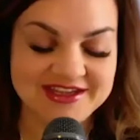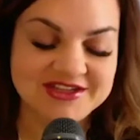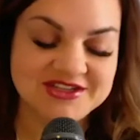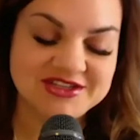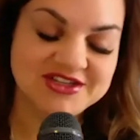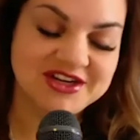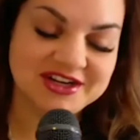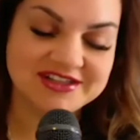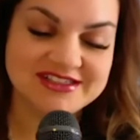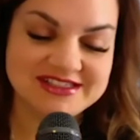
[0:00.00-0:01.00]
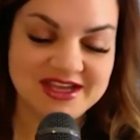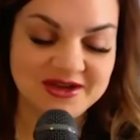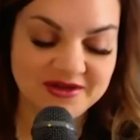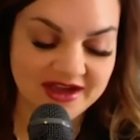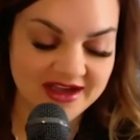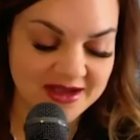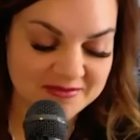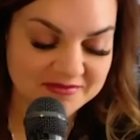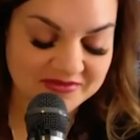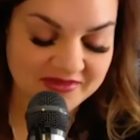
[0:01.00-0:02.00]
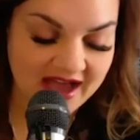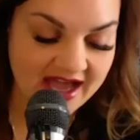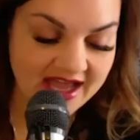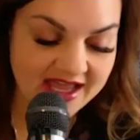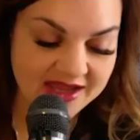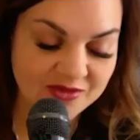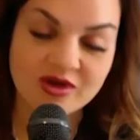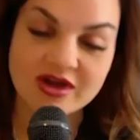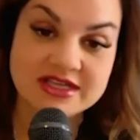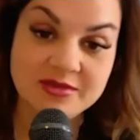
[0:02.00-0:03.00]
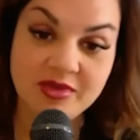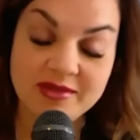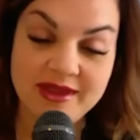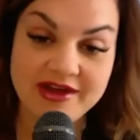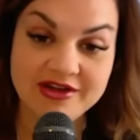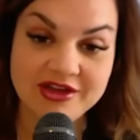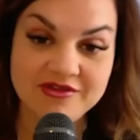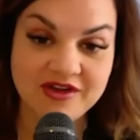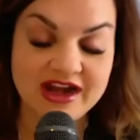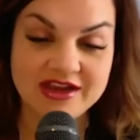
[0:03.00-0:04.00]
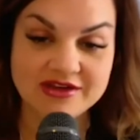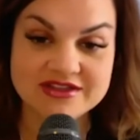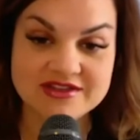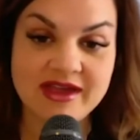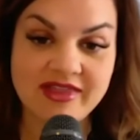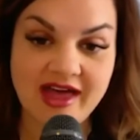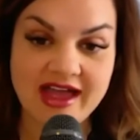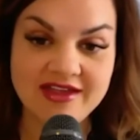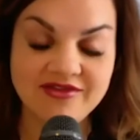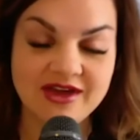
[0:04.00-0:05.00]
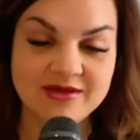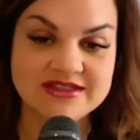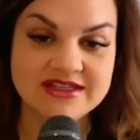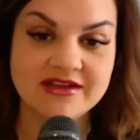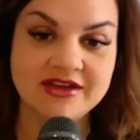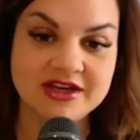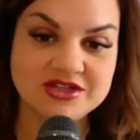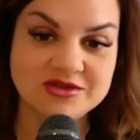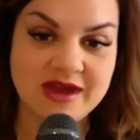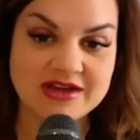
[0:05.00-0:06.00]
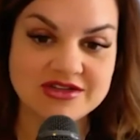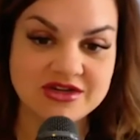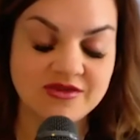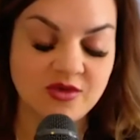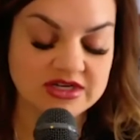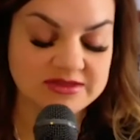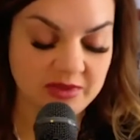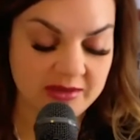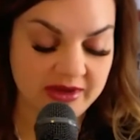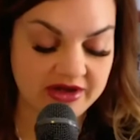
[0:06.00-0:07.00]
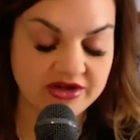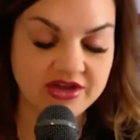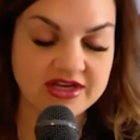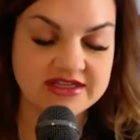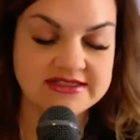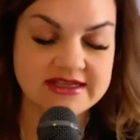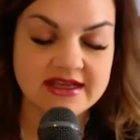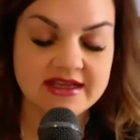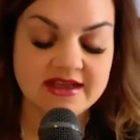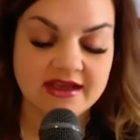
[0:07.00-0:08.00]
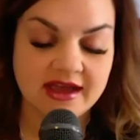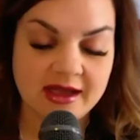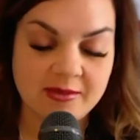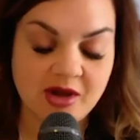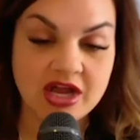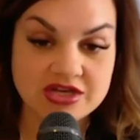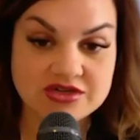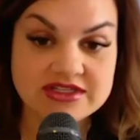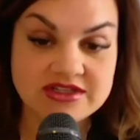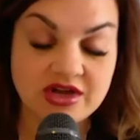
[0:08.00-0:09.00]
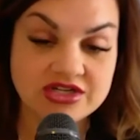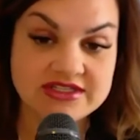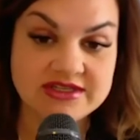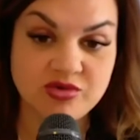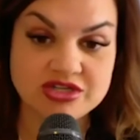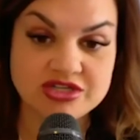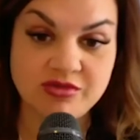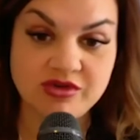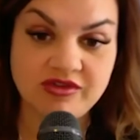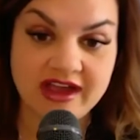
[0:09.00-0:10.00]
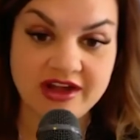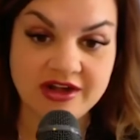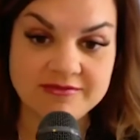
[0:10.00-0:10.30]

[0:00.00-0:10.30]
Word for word: Sure. So um, I worked at Planned Parenthood for eight years of my life. I was a clinic director. Of course, Planned Parenthood is um, our country's largest abortion provider.